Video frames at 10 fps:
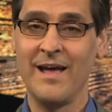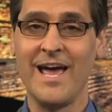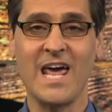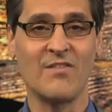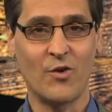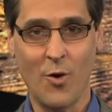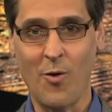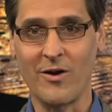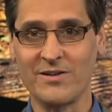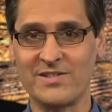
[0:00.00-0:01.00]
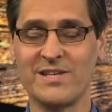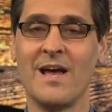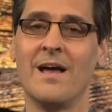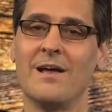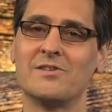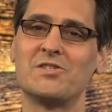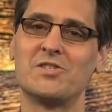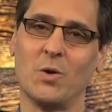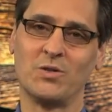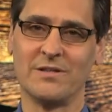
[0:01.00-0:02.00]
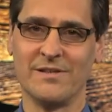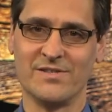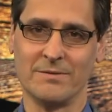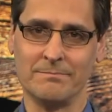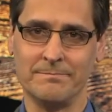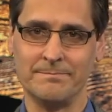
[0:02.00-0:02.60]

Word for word: and of course, socialism.